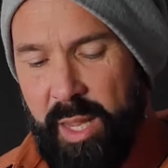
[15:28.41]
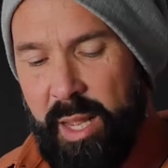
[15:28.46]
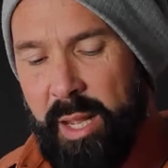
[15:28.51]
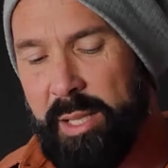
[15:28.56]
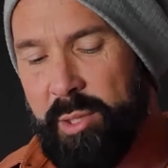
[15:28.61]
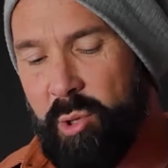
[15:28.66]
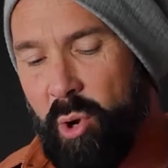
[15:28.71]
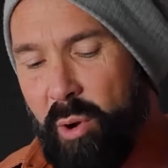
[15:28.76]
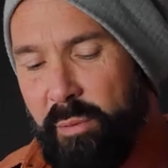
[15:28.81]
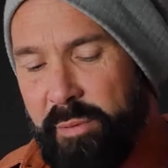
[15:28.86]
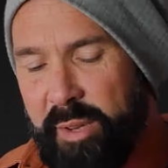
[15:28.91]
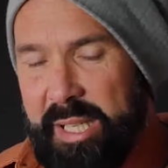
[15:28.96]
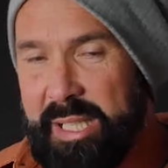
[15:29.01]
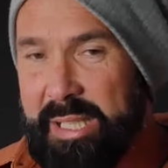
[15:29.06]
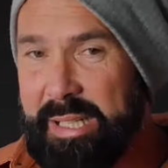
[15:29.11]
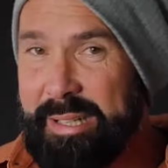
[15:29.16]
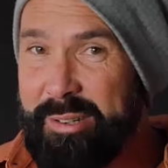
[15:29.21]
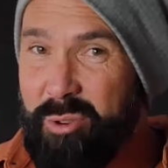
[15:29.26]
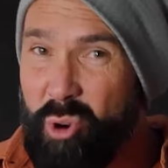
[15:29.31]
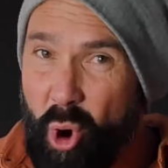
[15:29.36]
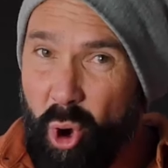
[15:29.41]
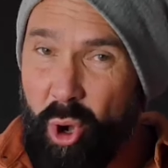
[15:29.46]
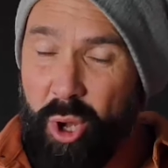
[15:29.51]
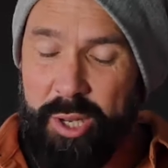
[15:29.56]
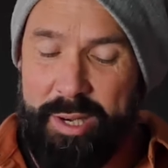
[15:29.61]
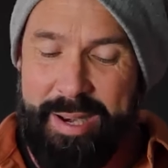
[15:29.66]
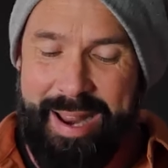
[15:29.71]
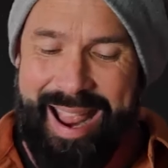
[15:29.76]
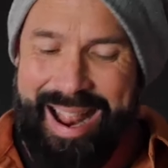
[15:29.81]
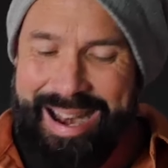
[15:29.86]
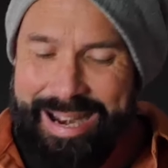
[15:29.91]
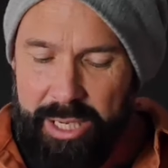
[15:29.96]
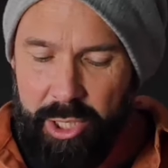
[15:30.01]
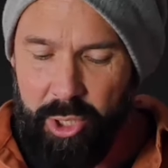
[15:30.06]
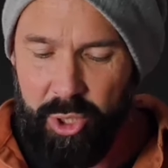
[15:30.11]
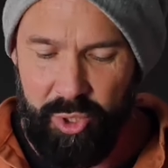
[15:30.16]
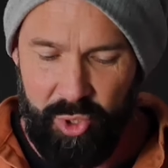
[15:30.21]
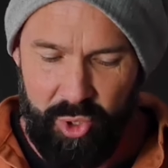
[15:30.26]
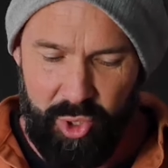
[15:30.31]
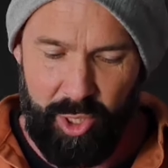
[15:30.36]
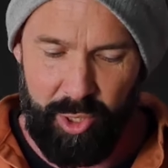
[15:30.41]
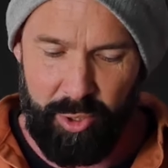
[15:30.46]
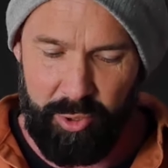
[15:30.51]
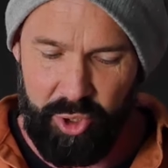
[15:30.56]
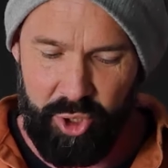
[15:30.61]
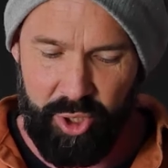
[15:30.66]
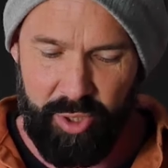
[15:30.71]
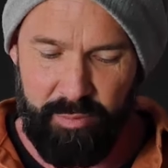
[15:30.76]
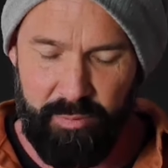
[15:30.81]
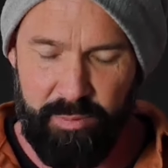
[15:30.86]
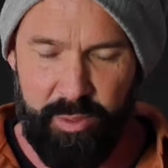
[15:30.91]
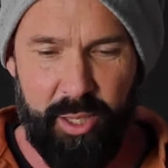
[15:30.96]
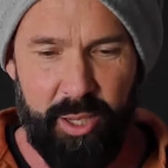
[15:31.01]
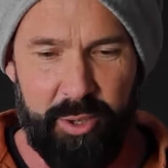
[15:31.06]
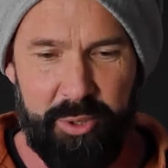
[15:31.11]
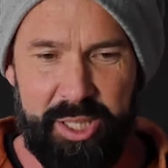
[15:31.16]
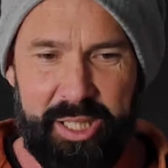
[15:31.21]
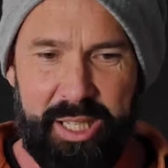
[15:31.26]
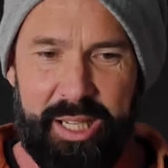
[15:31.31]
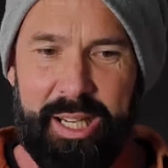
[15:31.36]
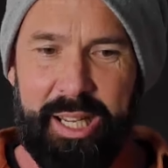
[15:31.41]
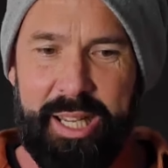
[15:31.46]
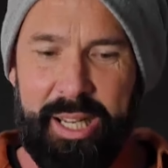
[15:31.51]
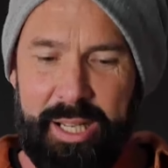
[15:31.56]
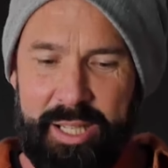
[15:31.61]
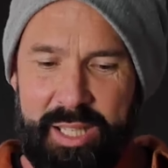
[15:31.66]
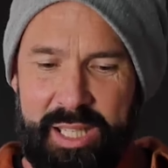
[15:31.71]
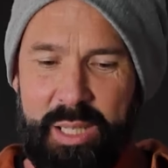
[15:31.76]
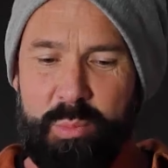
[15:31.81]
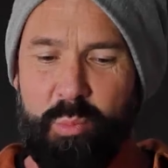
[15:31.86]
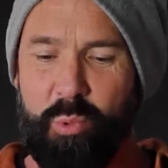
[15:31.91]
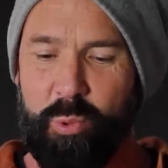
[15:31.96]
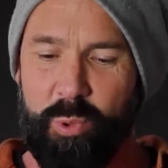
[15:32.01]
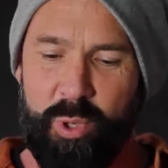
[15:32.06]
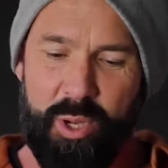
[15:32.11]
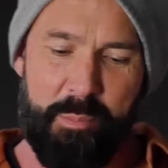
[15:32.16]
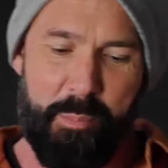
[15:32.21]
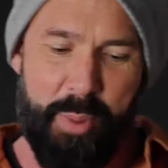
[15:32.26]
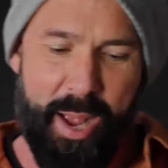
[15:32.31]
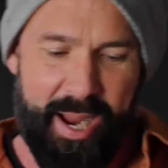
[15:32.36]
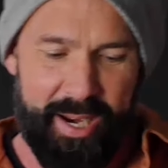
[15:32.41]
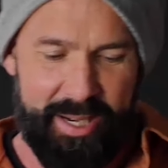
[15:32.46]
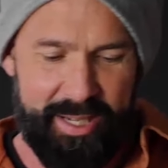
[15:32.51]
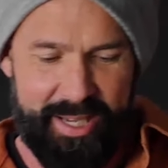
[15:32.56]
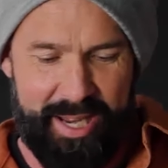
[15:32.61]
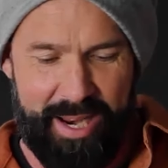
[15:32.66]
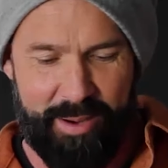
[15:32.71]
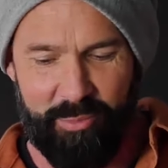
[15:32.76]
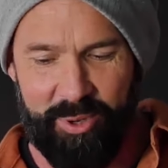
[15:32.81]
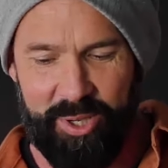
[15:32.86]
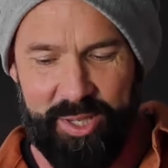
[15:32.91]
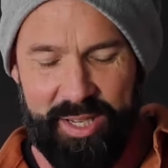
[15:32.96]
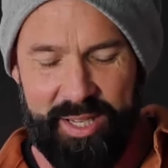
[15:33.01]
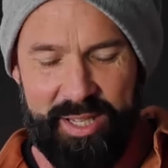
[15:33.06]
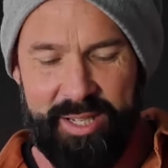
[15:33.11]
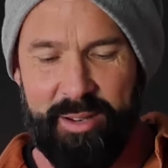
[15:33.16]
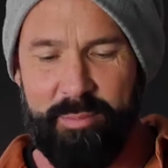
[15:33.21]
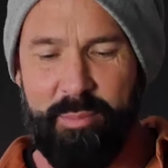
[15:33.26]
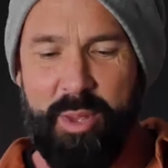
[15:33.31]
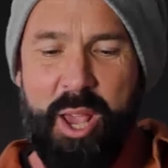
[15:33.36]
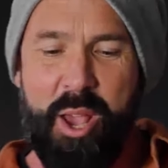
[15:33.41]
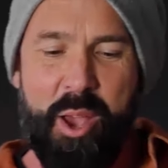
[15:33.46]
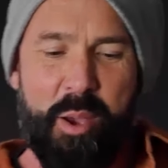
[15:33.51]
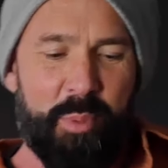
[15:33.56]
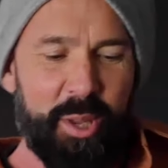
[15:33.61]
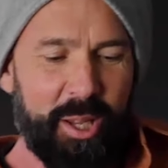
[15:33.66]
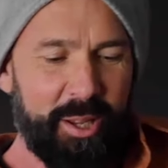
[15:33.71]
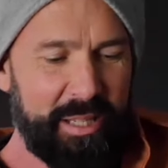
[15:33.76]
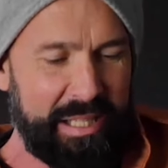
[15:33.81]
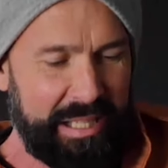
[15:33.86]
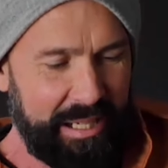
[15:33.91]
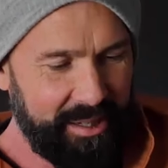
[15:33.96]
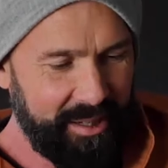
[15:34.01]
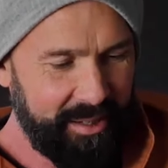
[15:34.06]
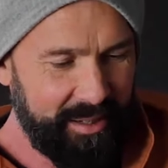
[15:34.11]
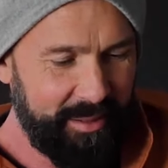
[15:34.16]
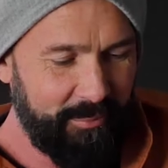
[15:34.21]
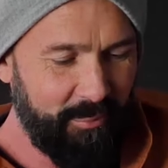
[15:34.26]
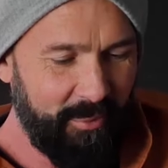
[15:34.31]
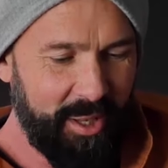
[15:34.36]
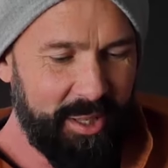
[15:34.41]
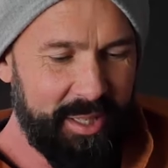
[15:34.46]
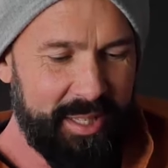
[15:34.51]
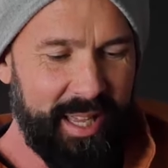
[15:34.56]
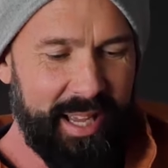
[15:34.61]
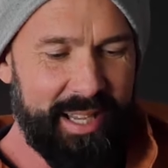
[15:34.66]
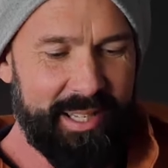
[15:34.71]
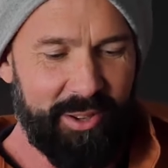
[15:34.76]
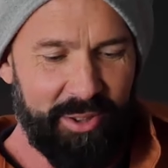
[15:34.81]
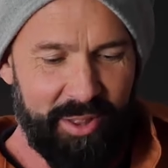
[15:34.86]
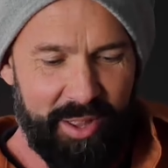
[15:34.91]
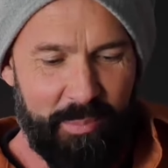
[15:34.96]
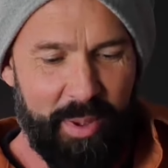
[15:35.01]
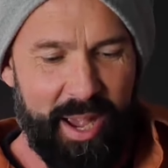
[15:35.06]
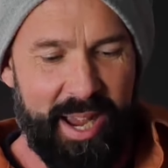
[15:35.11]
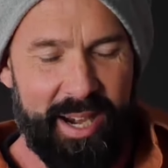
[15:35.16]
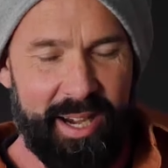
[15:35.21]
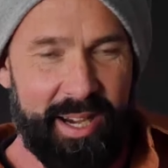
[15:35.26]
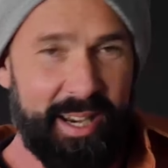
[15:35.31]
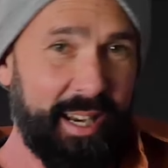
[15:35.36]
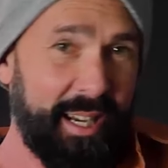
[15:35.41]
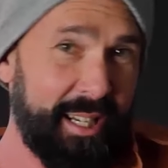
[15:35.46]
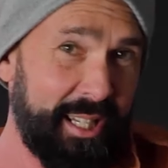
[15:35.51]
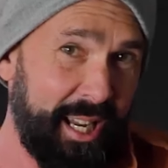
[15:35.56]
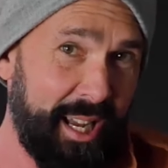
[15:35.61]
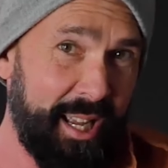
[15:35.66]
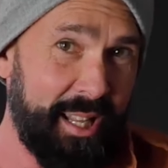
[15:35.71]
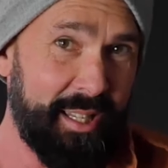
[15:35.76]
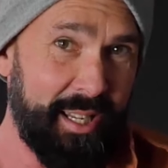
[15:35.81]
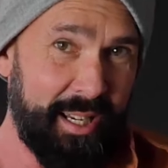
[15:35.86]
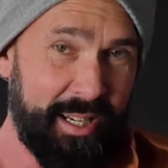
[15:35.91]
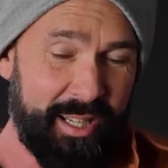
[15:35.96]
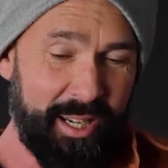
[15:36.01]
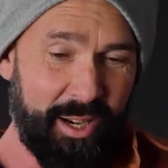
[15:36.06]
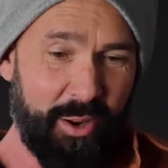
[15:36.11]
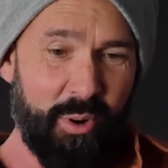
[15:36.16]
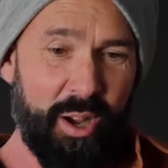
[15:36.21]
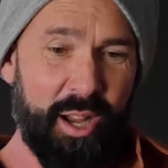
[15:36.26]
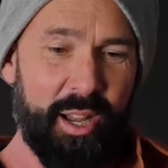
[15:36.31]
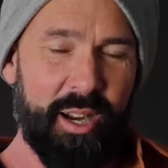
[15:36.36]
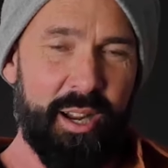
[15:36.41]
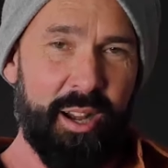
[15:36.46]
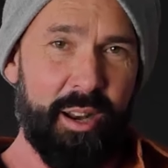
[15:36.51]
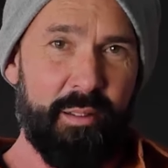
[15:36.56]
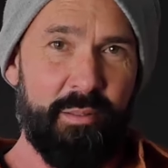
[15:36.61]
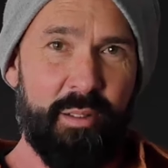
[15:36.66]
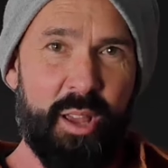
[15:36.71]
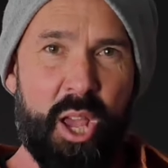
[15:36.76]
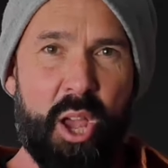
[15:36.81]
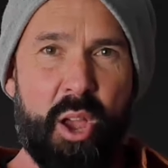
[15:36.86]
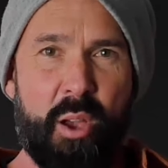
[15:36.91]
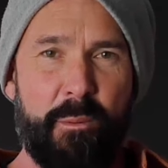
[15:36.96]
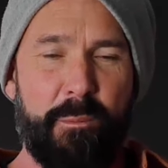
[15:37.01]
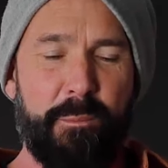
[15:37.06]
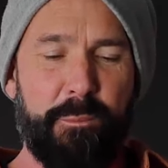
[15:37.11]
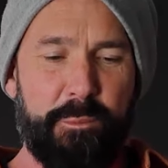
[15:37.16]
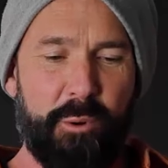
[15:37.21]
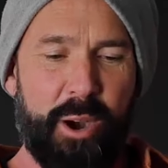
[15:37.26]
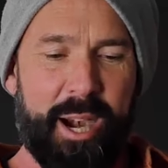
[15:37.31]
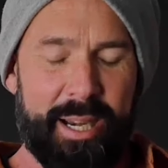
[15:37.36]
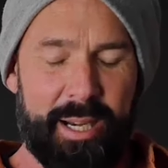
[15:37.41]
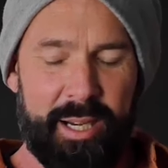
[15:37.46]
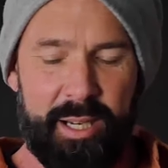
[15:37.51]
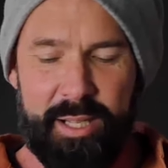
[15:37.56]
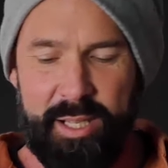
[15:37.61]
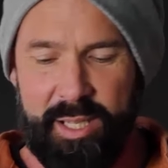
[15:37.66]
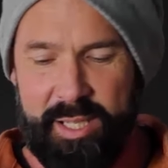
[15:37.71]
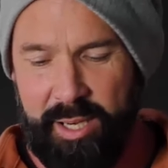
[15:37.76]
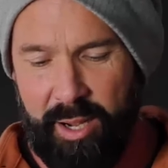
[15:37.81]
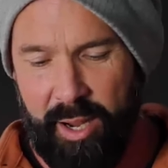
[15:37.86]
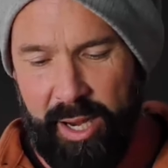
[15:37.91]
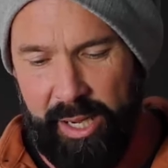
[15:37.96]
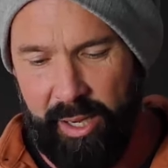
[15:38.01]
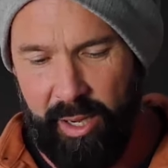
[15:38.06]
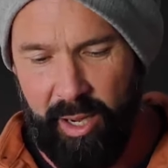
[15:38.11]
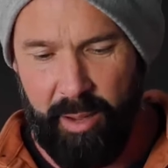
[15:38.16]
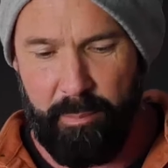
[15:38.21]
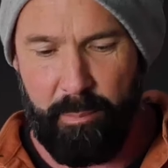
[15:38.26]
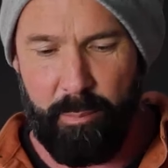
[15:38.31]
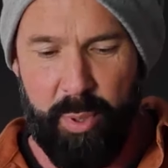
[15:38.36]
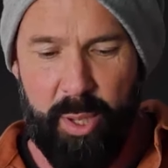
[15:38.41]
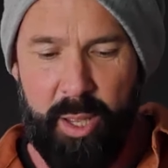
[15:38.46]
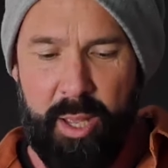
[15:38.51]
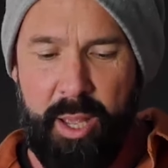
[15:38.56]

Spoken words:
It's obviously not an elegant solution for those seeking a small, compact camera system, because look, once that's on the back, it turns into quite a kind of Frankenstein lump.